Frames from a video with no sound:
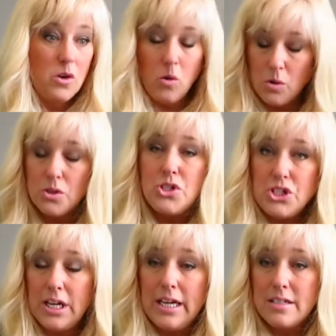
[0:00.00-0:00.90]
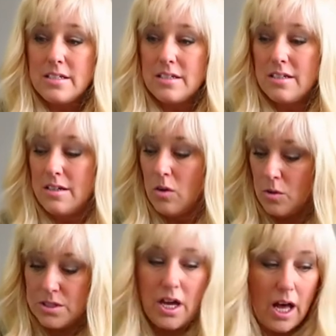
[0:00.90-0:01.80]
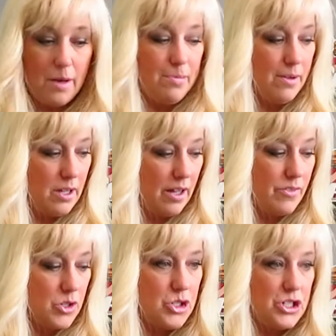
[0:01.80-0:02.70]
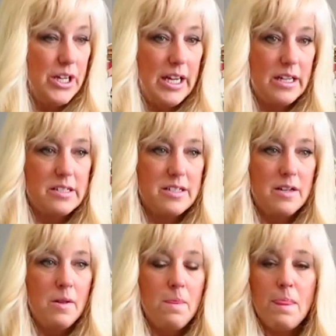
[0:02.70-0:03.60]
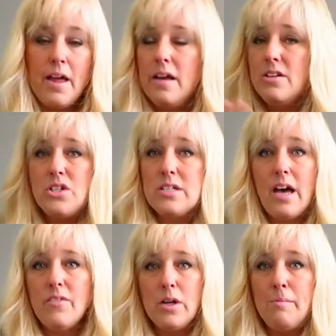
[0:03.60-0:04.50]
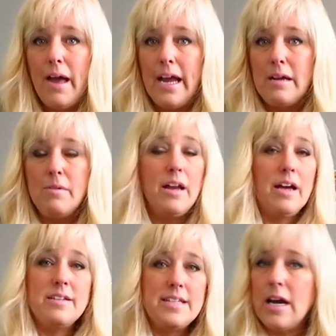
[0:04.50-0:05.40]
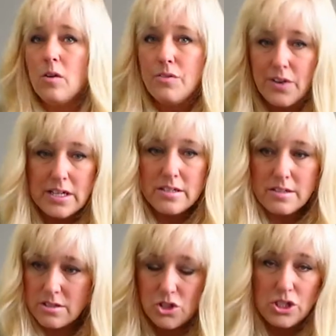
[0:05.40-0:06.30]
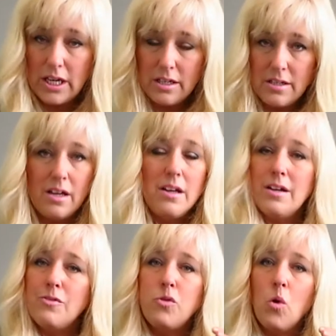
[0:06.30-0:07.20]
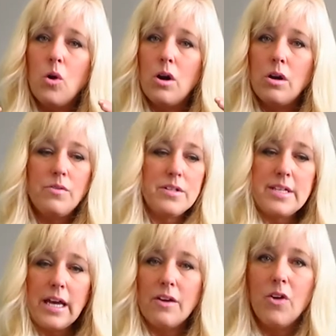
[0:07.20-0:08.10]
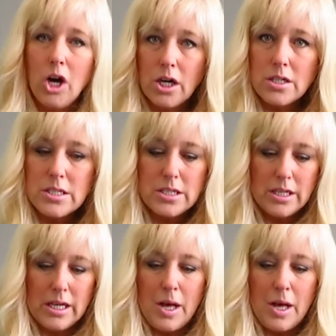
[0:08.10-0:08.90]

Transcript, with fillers: an old sheet, an old top cover sheet, and it's just covered in paint. And I sacrificed the sheet for the sake of art.